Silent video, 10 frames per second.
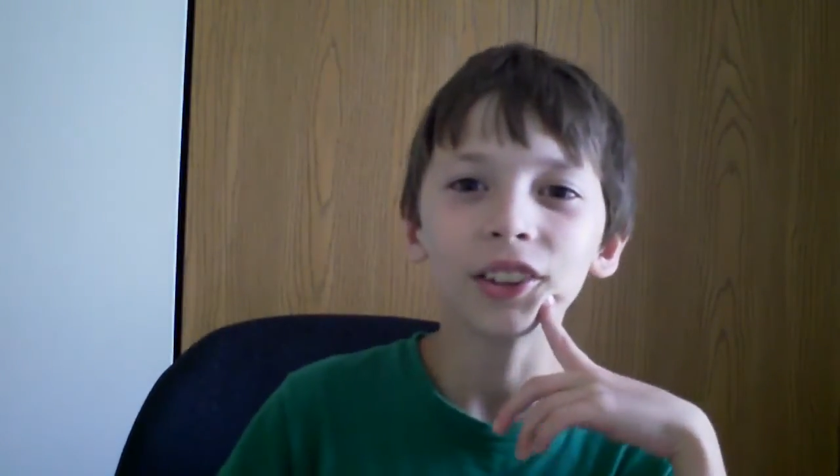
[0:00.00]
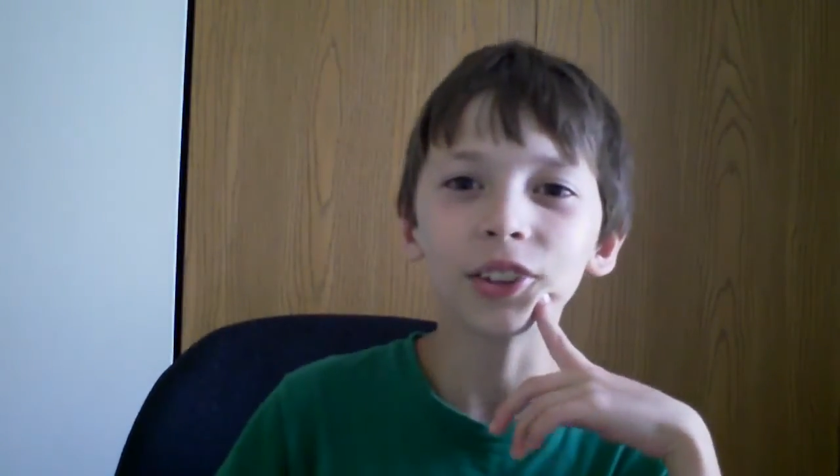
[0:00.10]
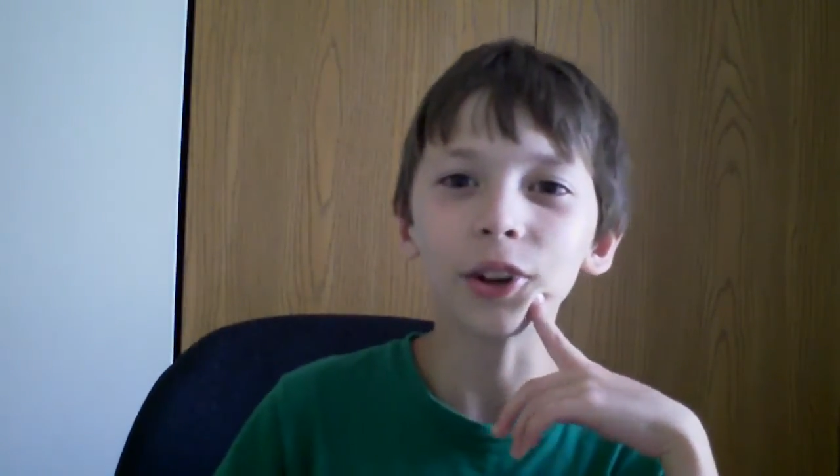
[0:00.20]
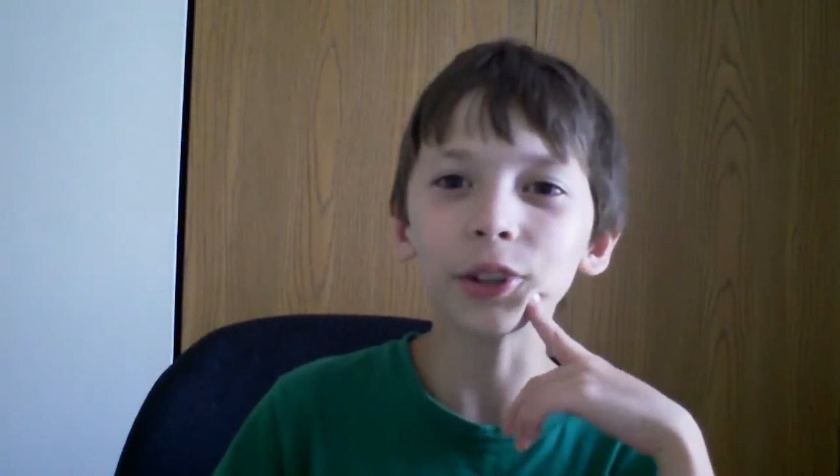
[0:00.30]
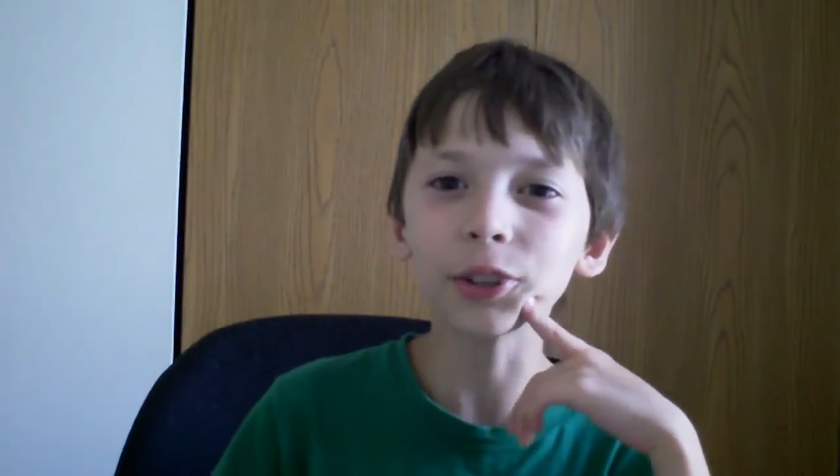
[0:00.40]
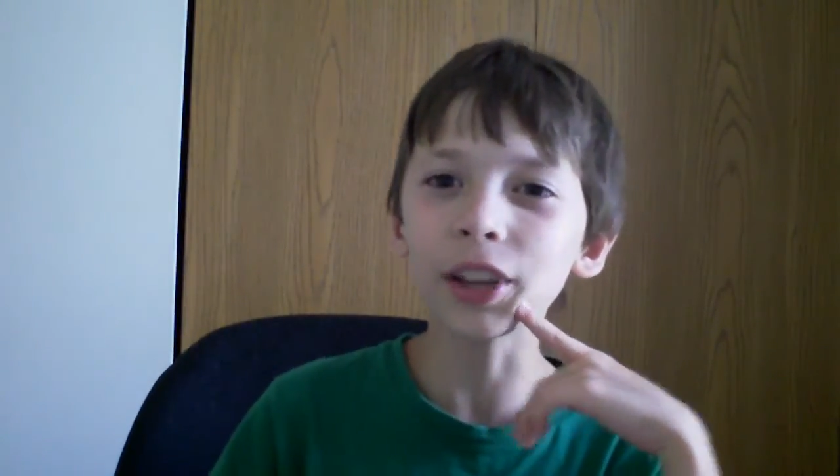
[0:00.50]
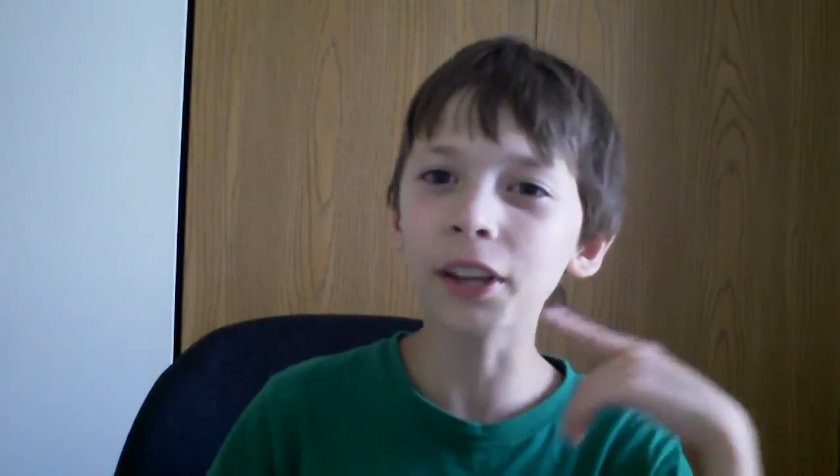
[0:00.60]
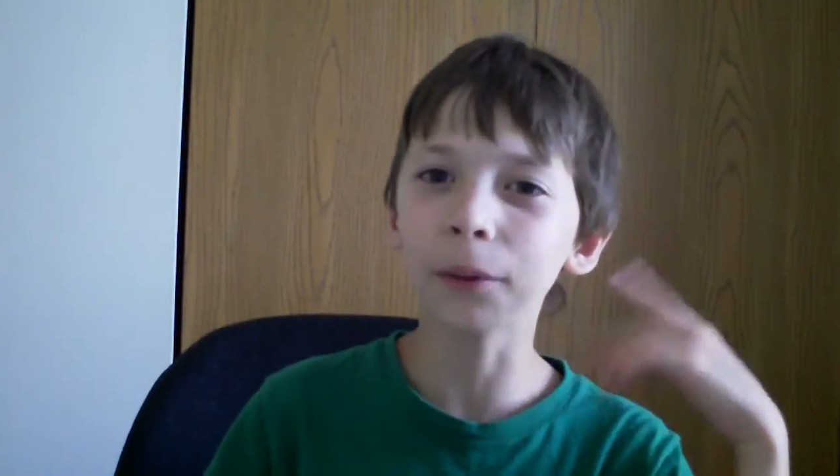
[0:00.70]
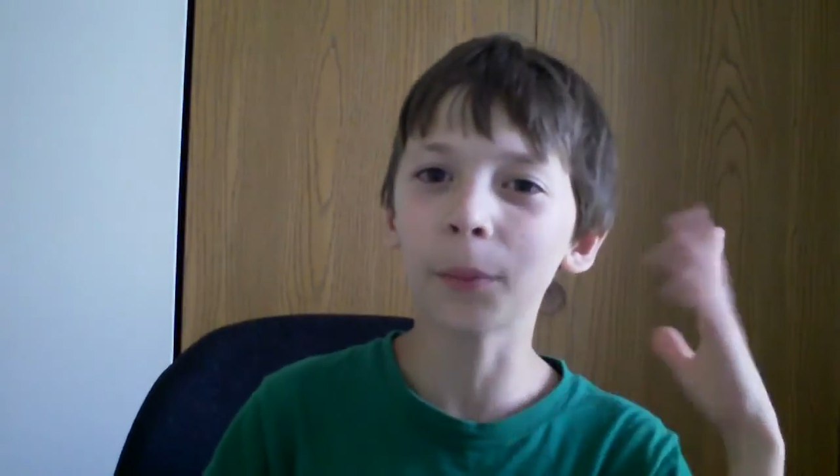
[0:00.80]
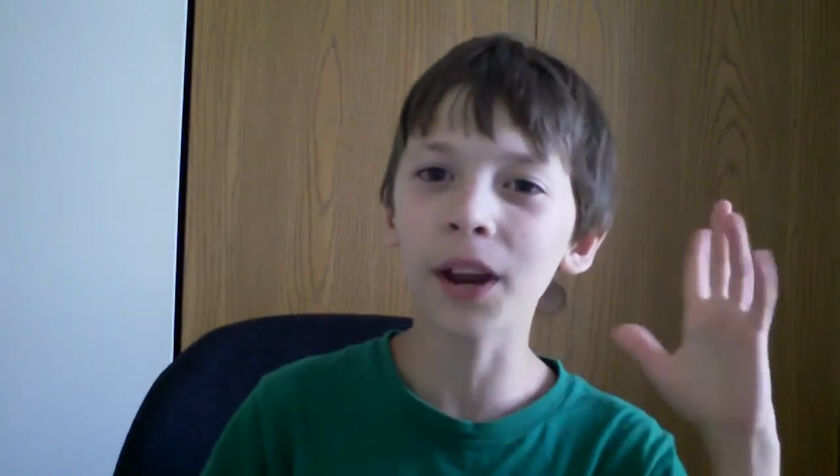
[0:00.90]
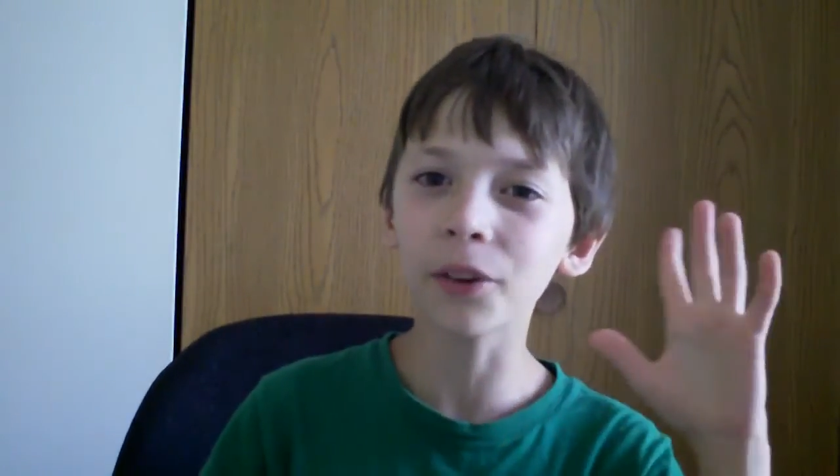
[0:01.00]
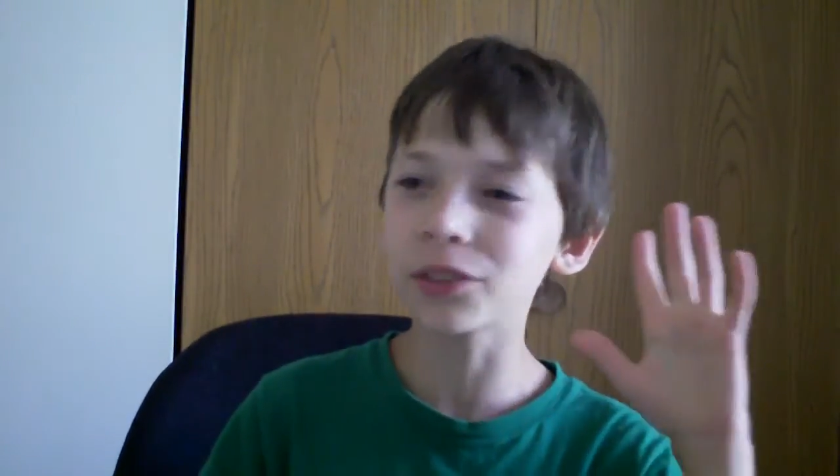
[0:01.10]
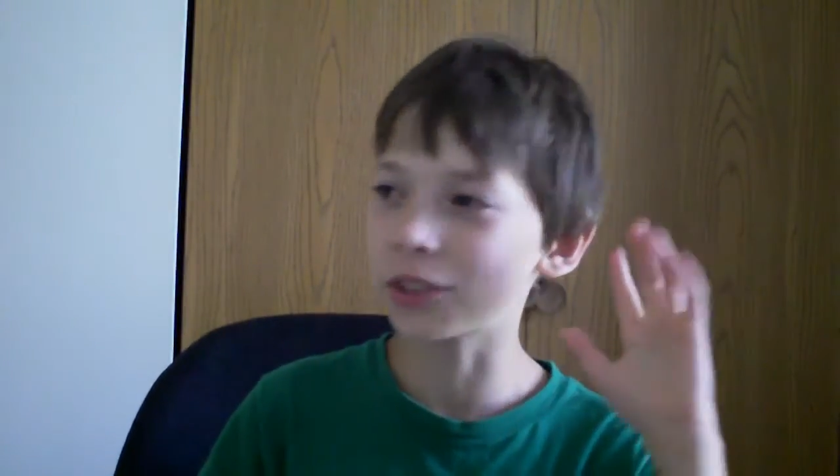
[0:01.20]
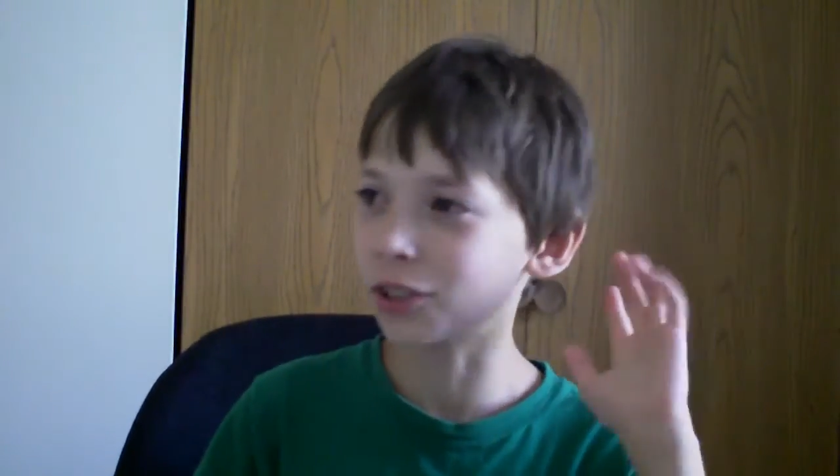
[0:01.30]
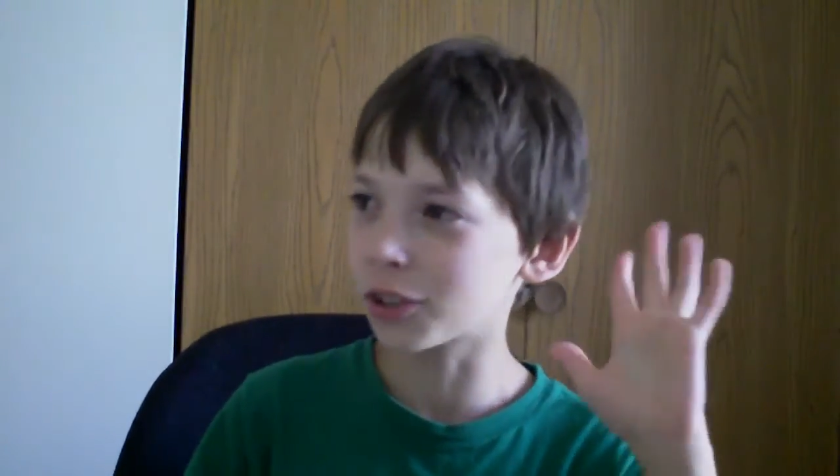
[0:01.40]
So you think your parents are